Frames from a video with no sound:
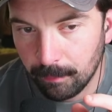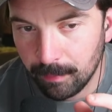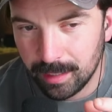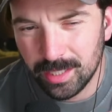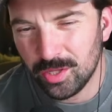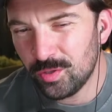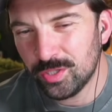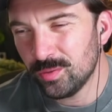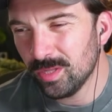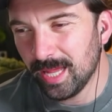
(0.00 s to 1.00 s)
You could
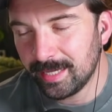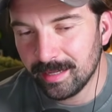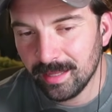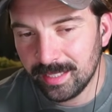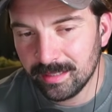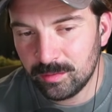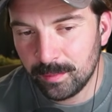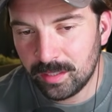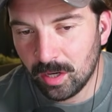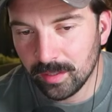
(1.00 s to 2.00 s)
do it like this would be
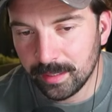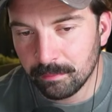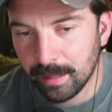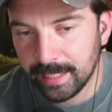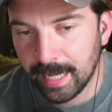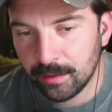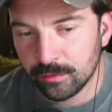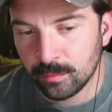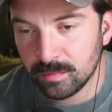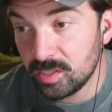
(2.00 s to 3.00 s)
called like Mega
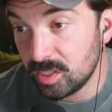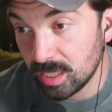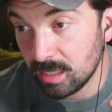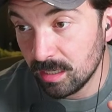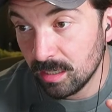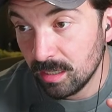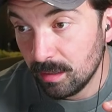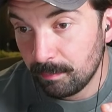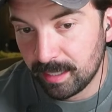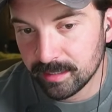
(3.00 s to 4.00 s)
Houndoom C,
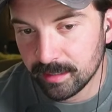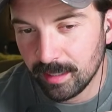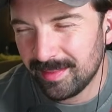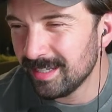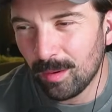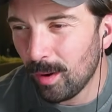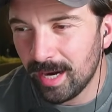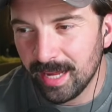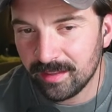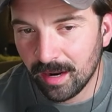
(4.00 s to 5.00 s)
because why did
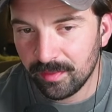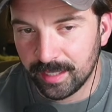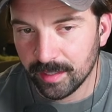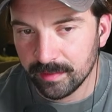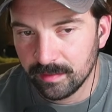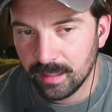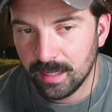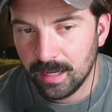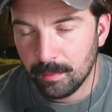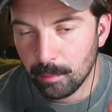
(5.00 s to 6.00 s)
I not think of this?
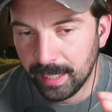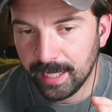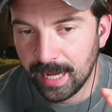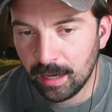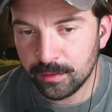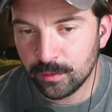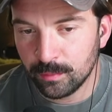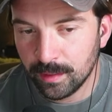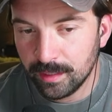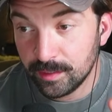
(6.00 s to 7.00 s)
Mega
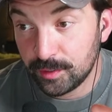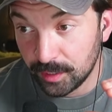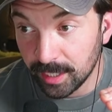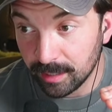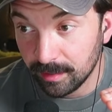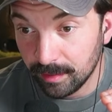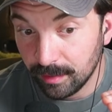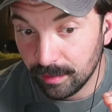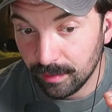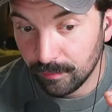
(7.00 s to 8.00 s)
Houndoom C
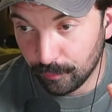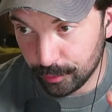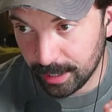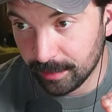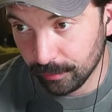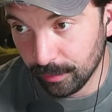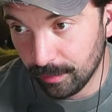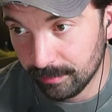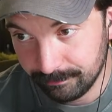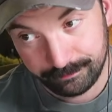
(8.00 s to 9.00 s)
for Chandelure.
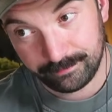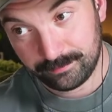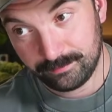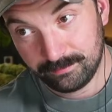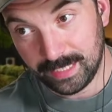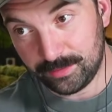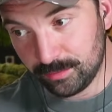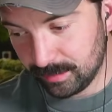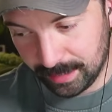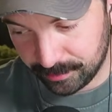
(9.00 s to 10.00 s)

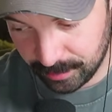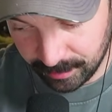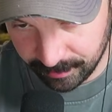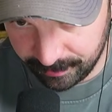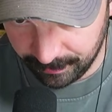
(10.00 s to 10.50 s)
That's genius.